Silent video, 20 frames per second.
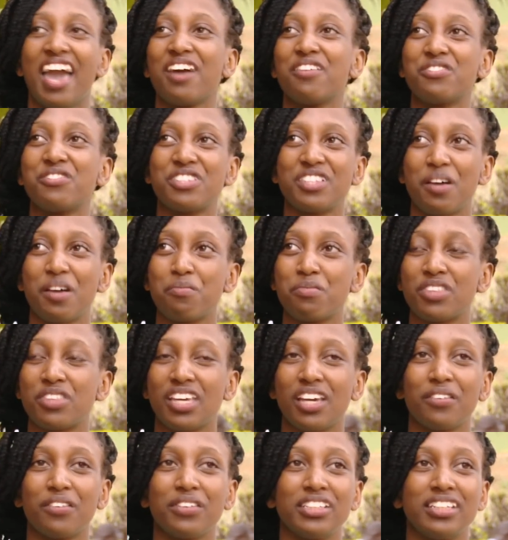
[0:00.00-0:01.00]
have
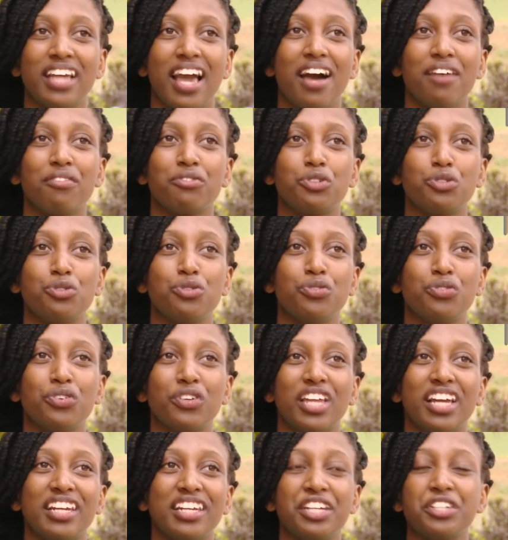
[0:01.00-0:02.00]
something which I have to do
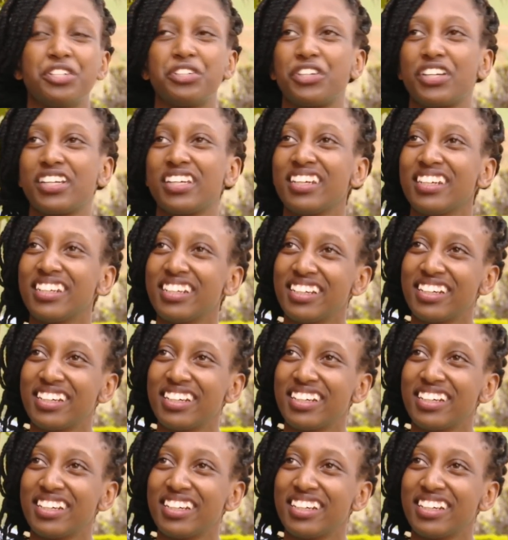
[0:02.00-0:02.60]
for the nation.